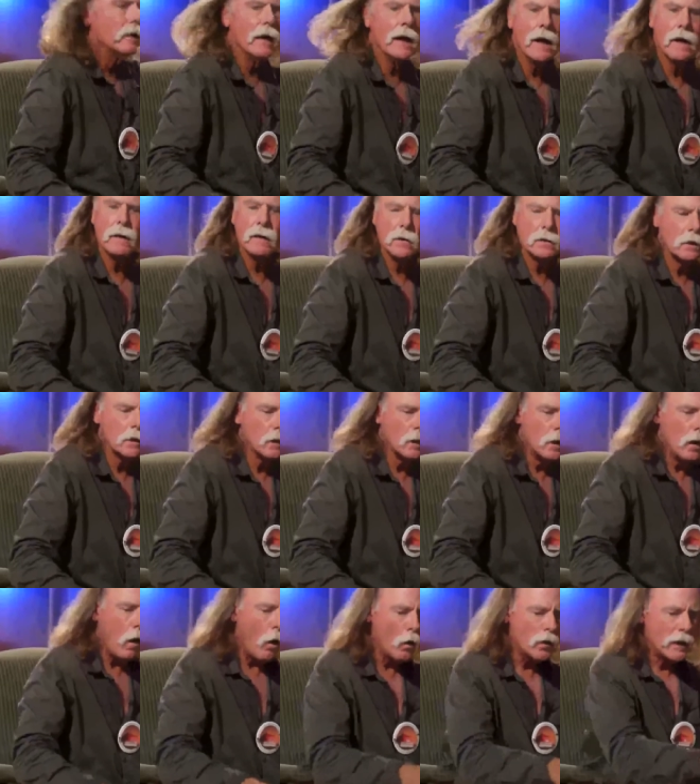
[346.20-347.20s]
See them down.
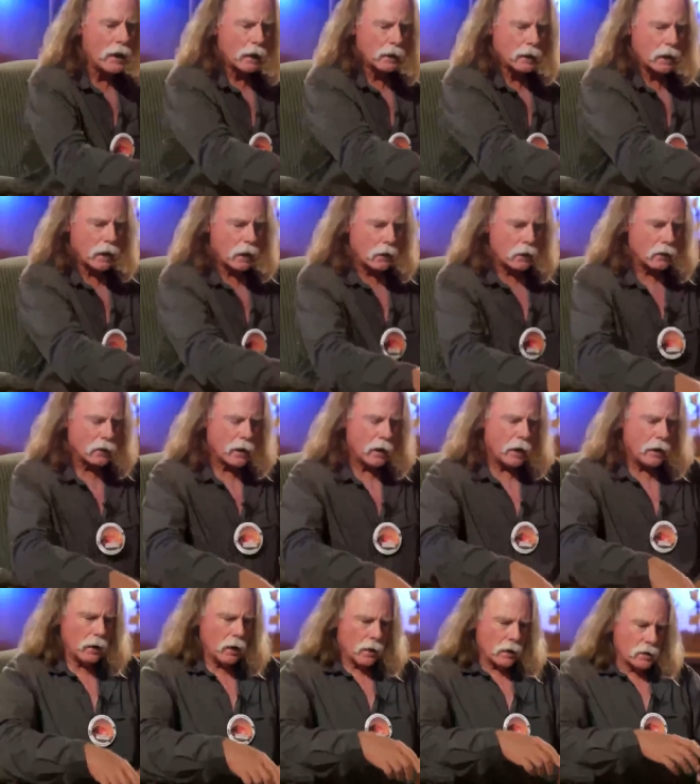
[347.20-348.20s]
Oh, right yeah, down yeah.
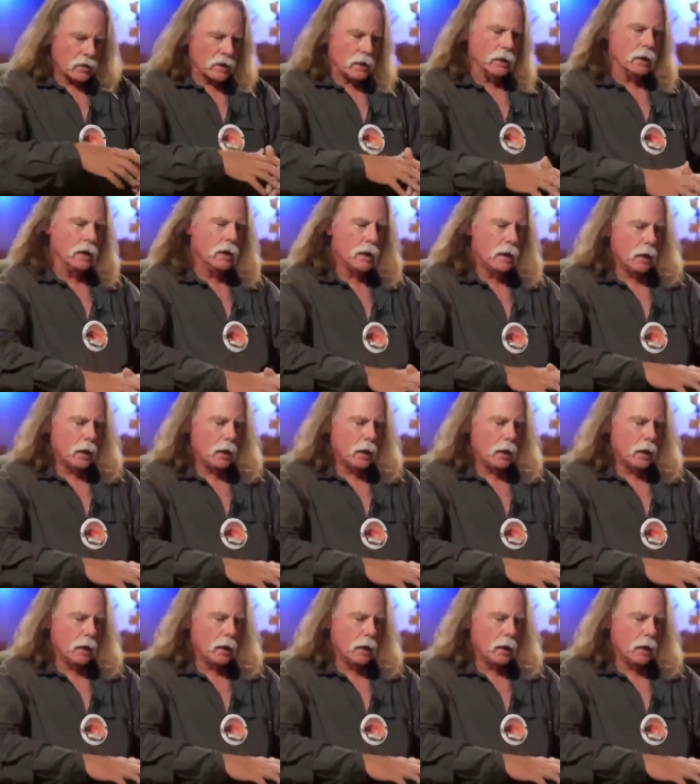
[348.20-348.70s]
Okay, I can see.